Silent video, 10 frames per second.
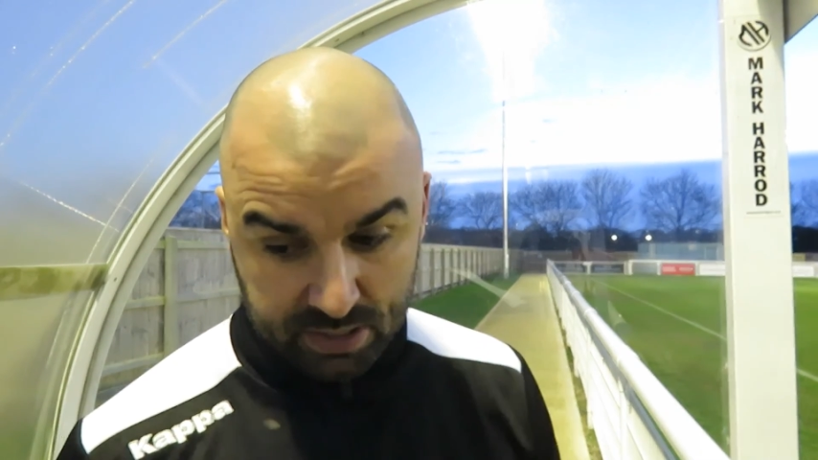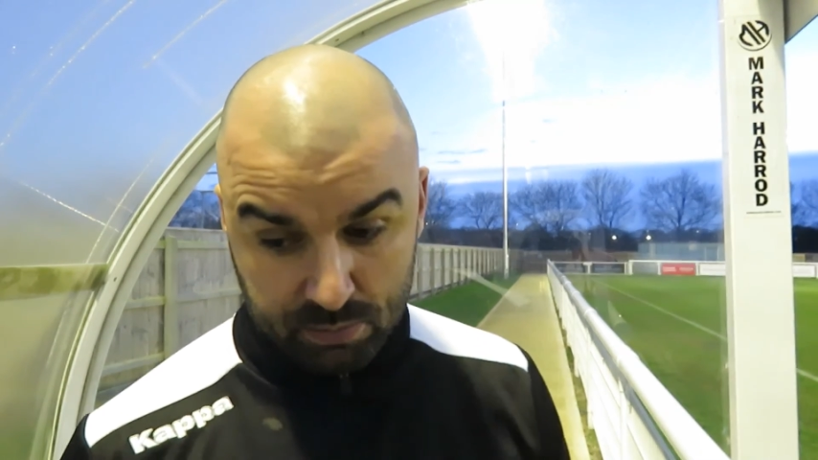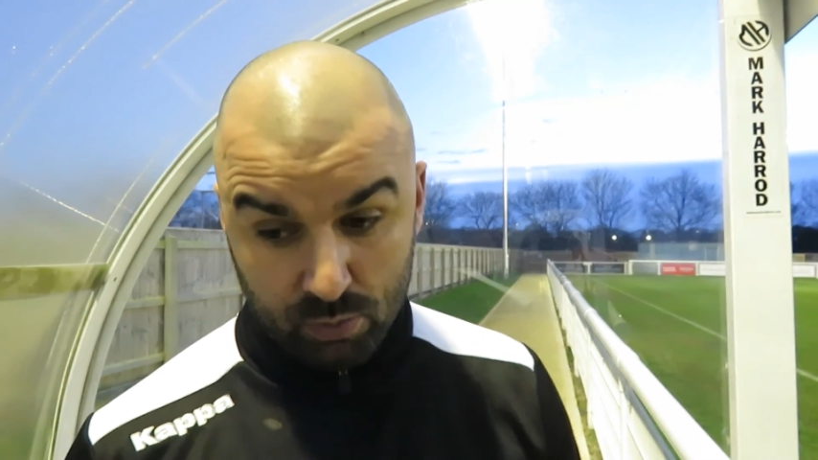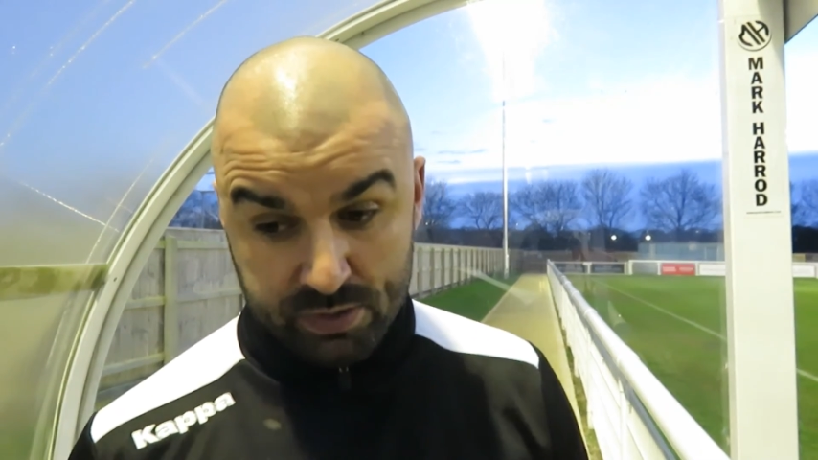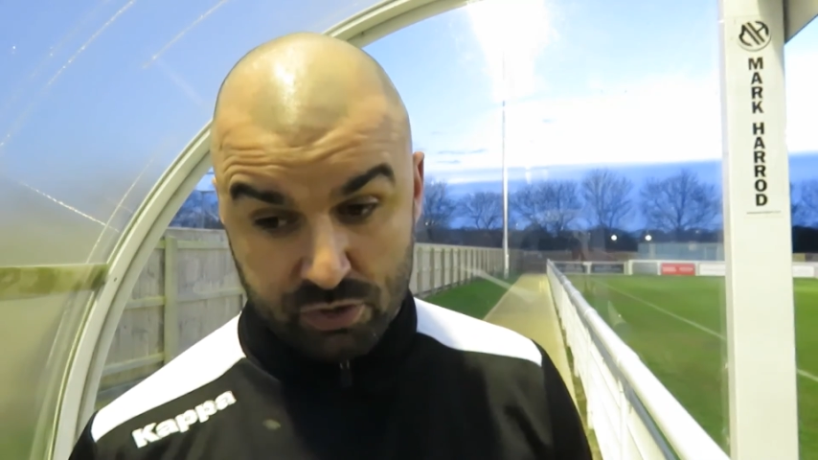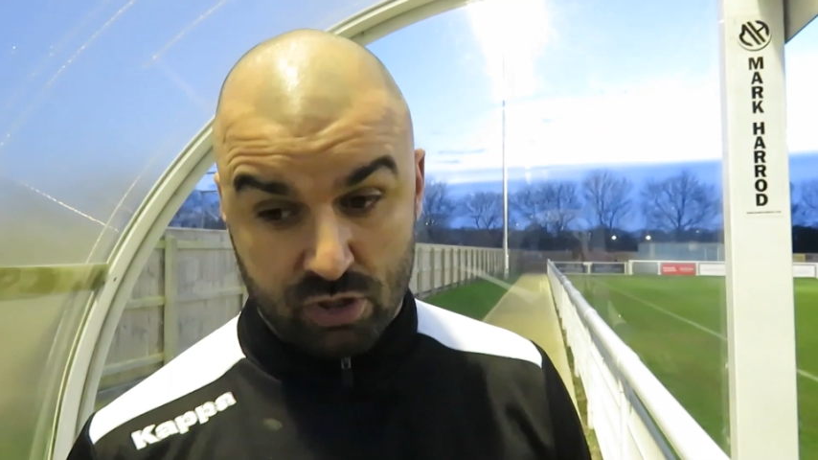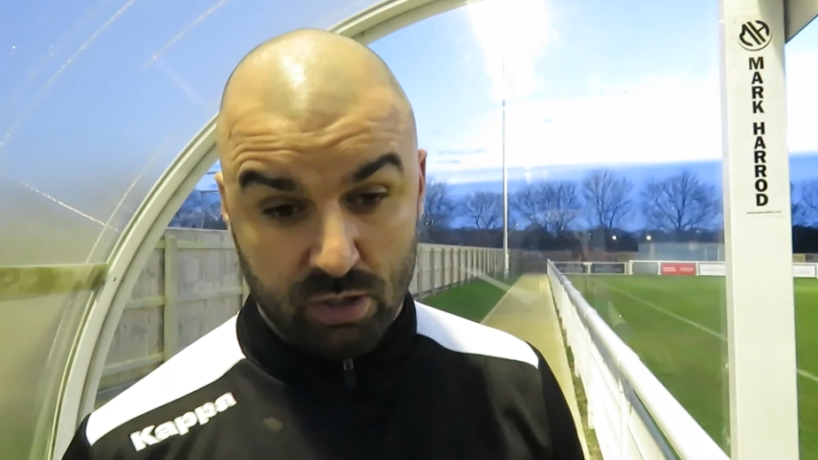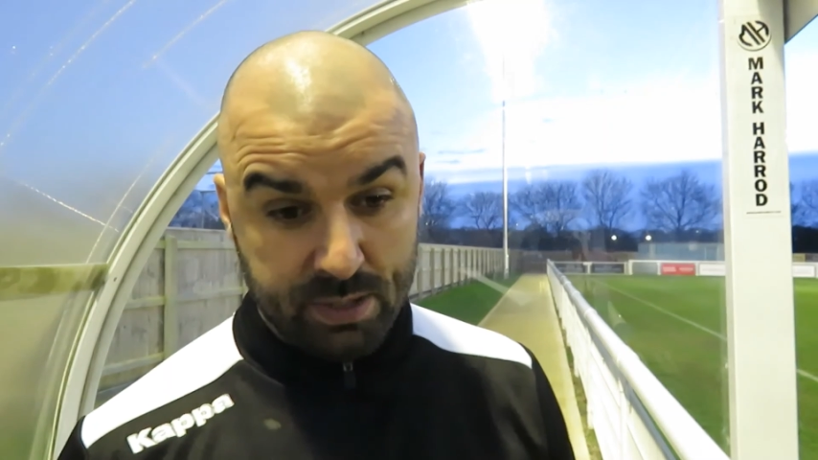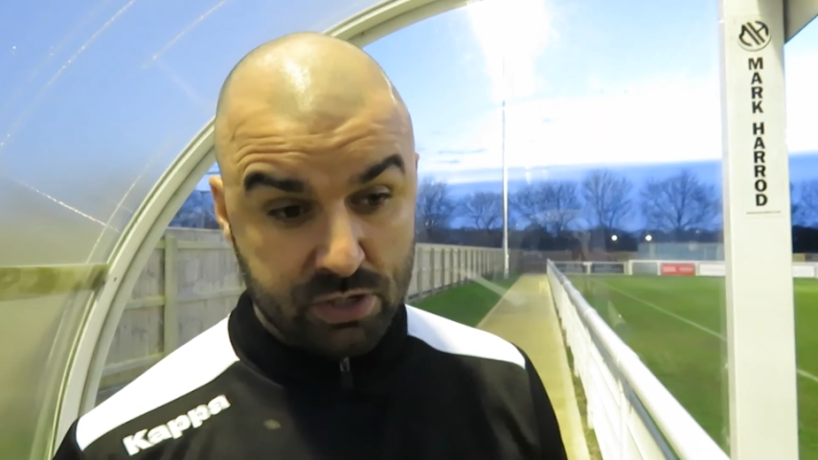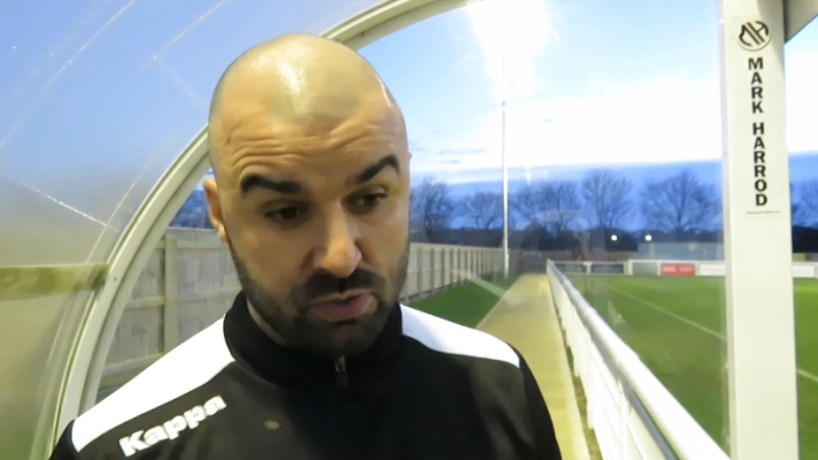but we just got to
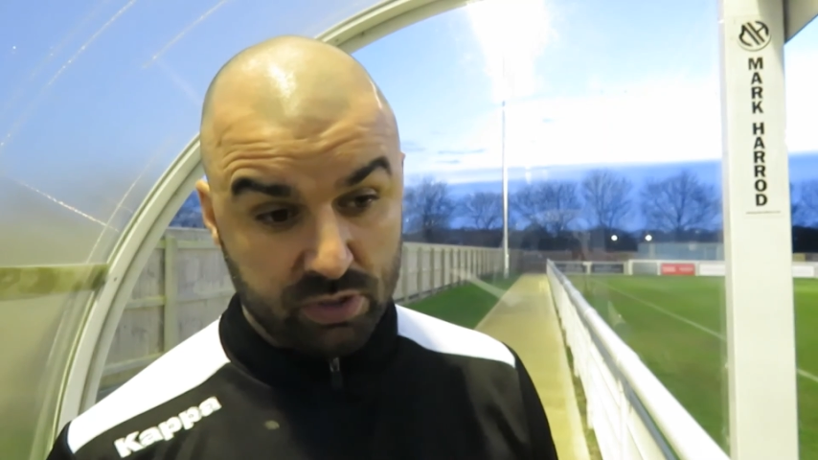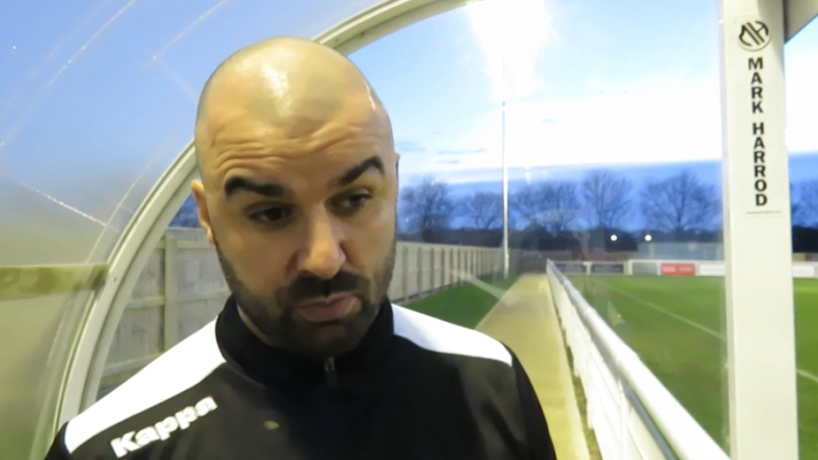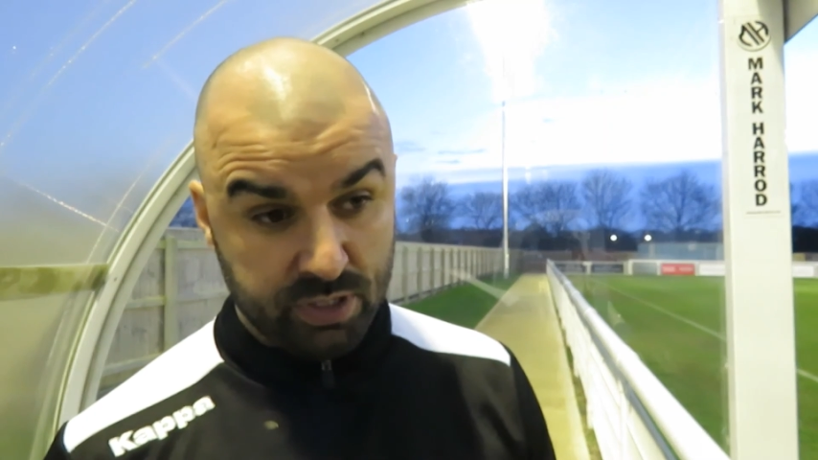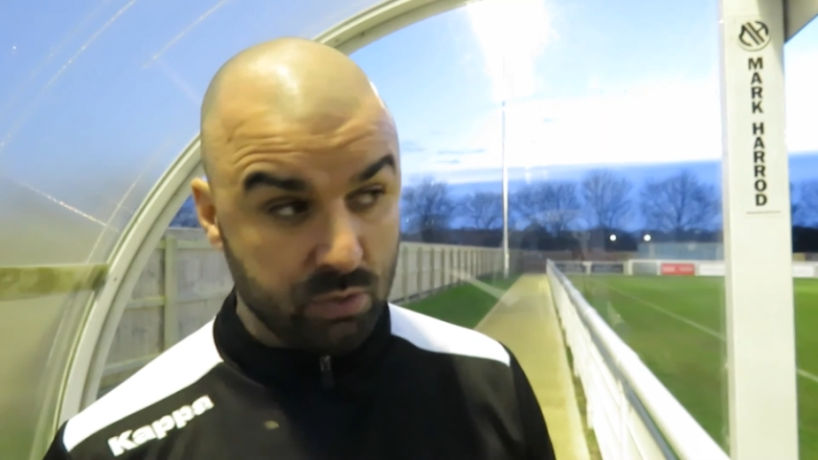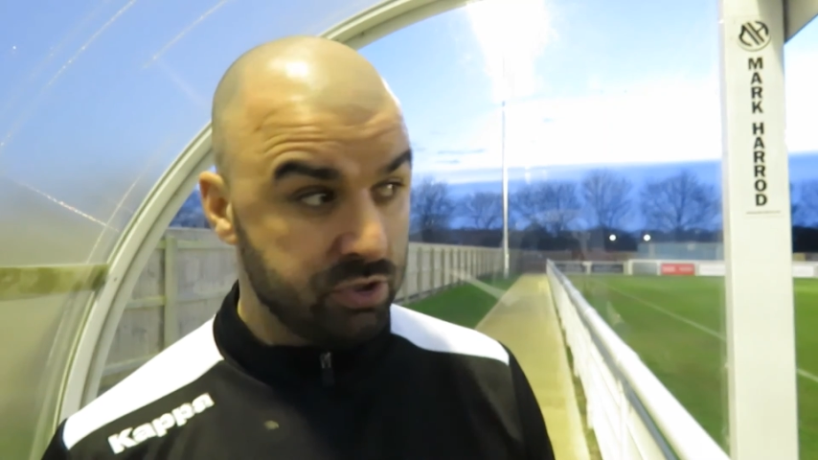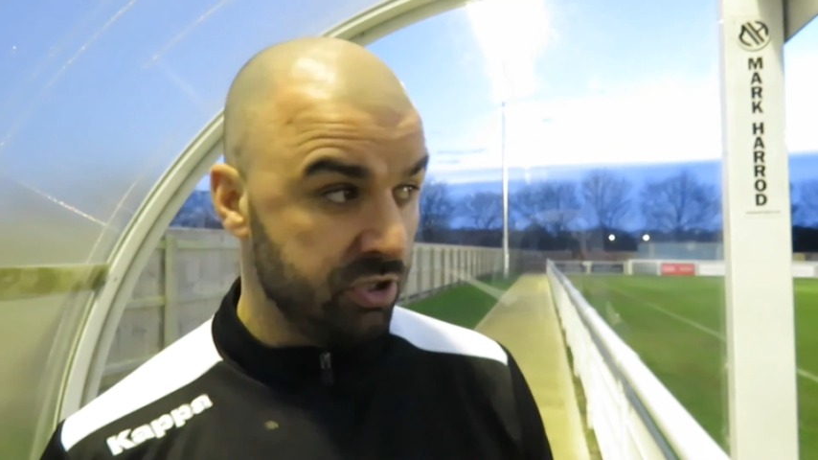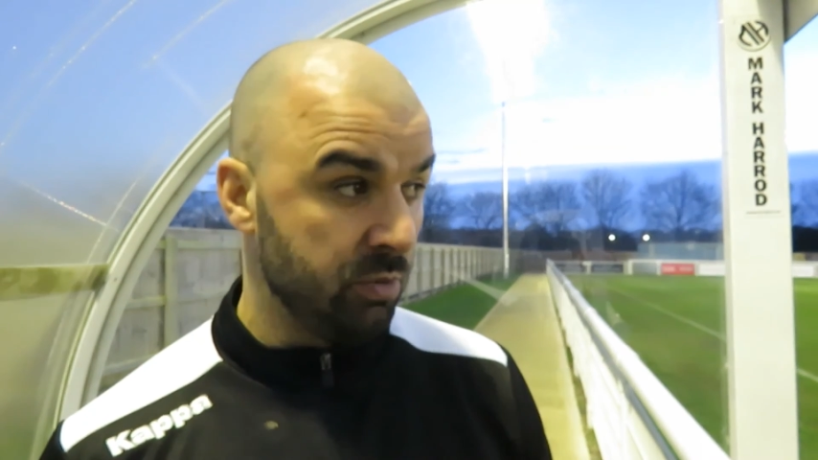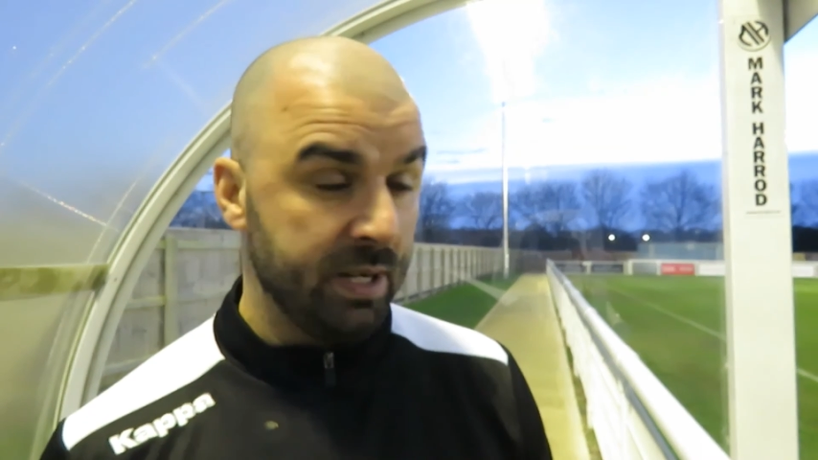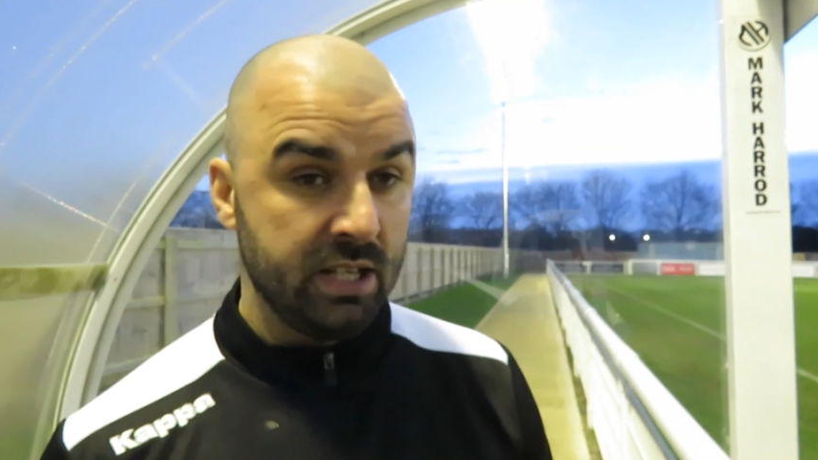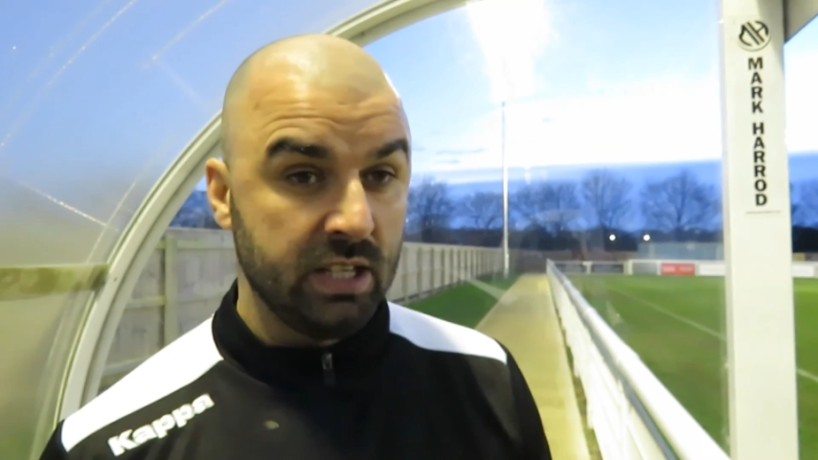make sure that we don't turn
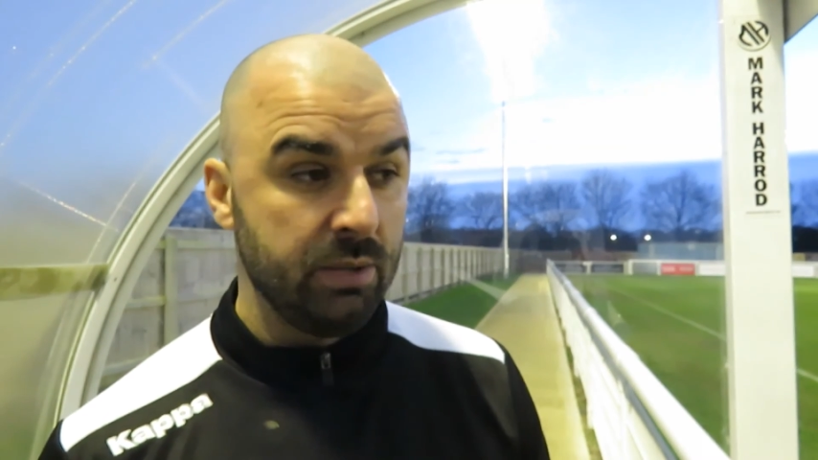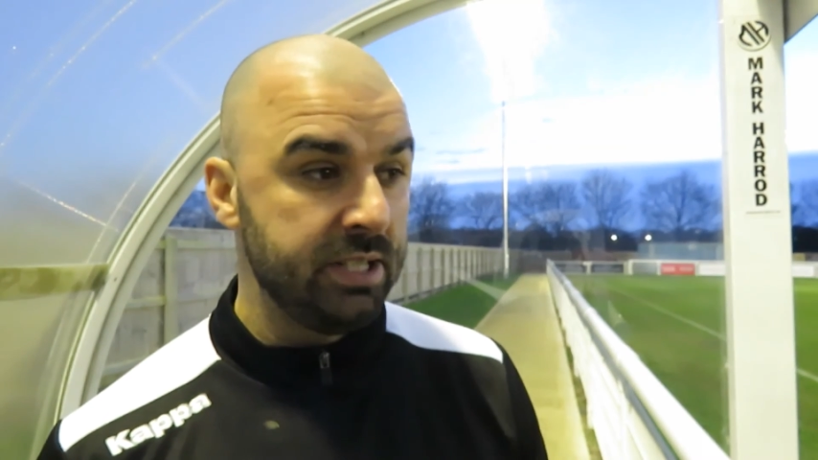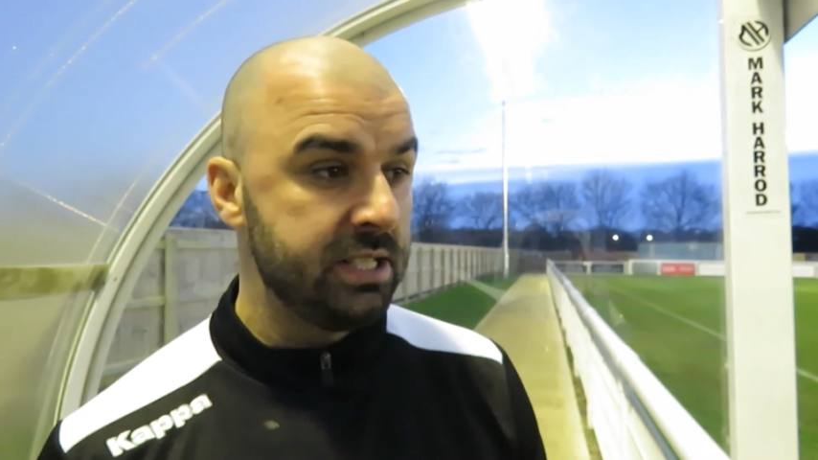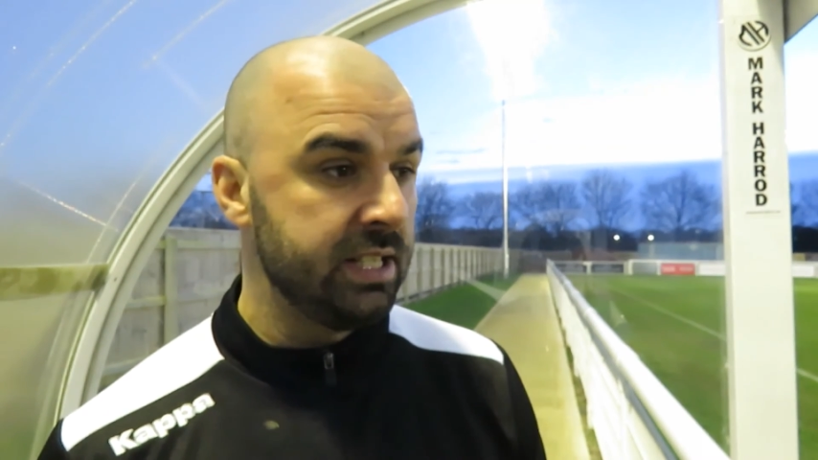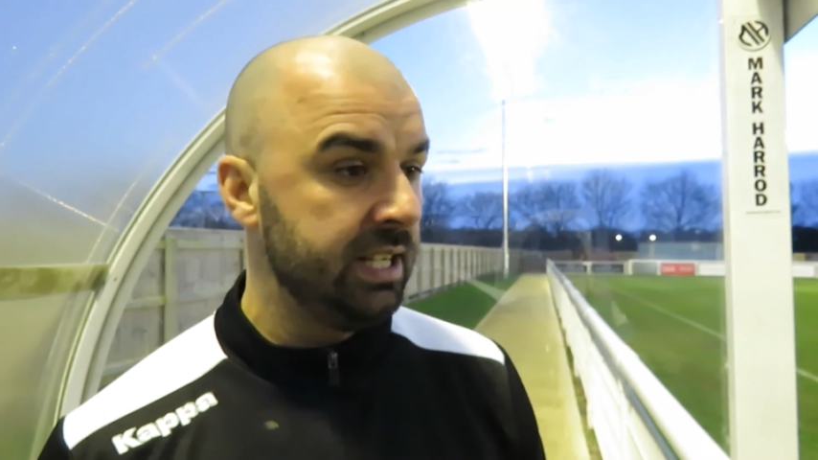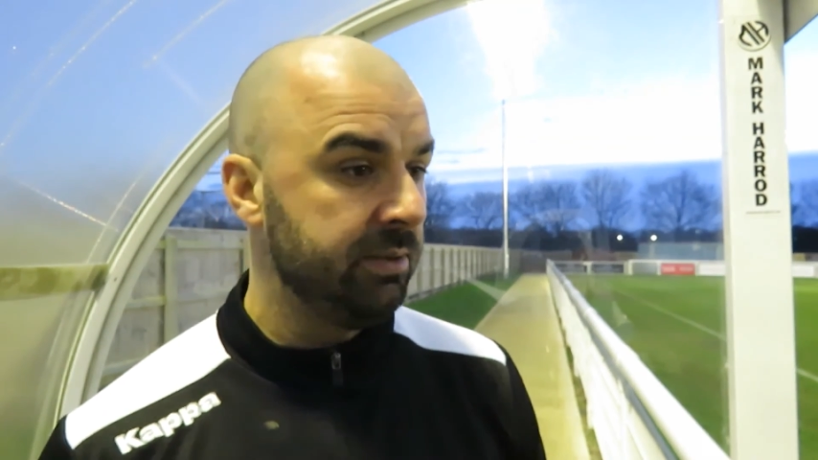up anything like we did today.